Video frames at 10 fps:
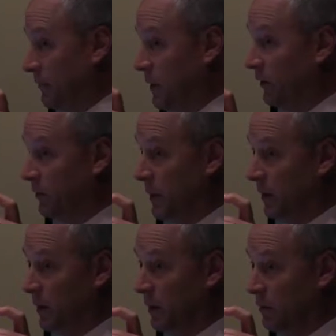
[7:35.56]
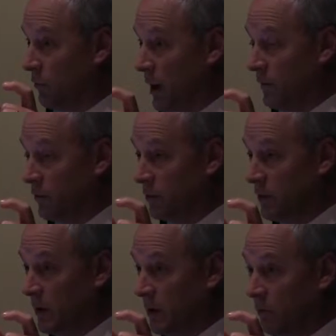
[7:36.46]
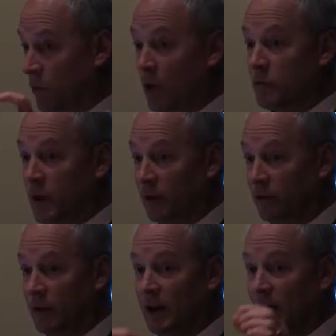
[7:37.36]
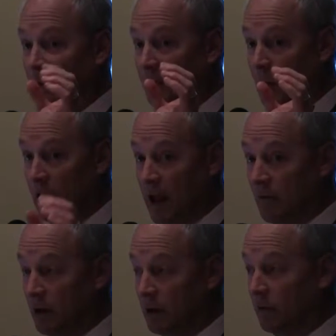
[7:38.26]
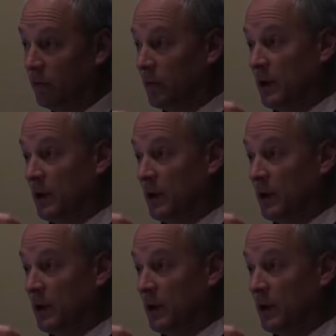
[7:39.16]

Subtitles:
that piece about the road test, it's about evidence.